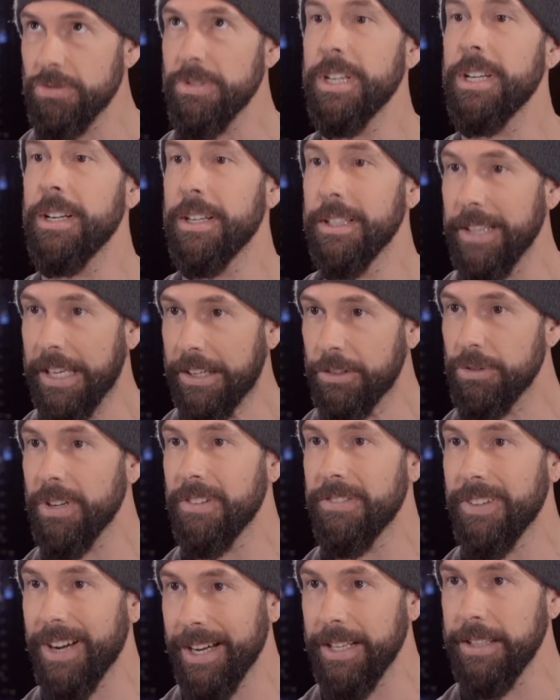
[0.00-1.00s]
string
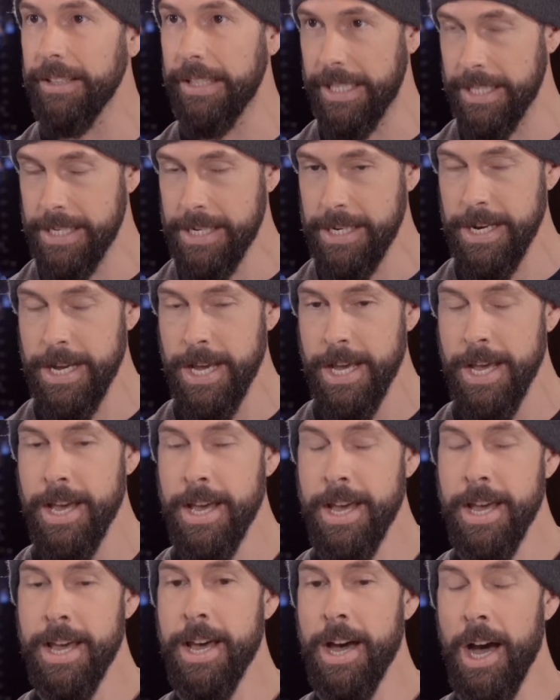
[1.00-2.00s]
electric violin.
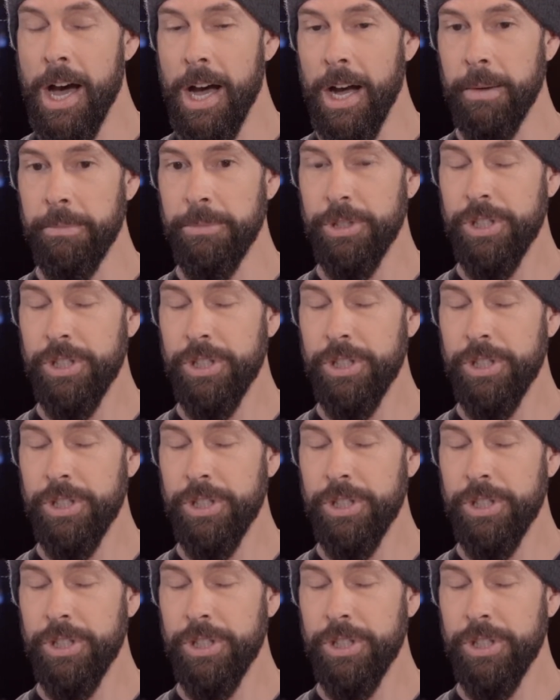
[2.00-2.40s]
Um,